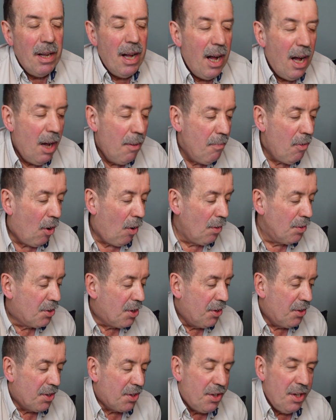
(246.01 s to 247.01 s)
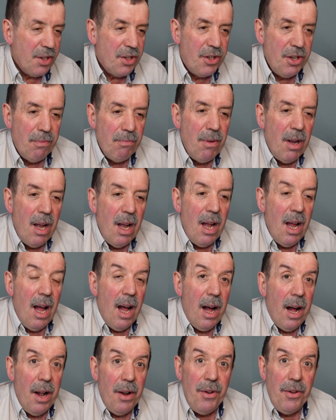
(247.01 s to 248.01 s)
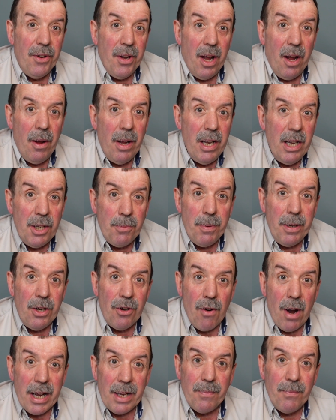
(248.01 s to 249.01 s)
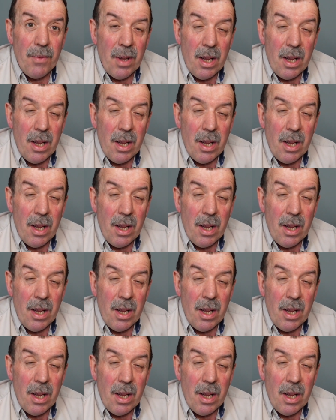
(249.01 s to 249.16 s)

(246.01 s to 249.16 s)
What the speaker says: onto the system, and it's been great.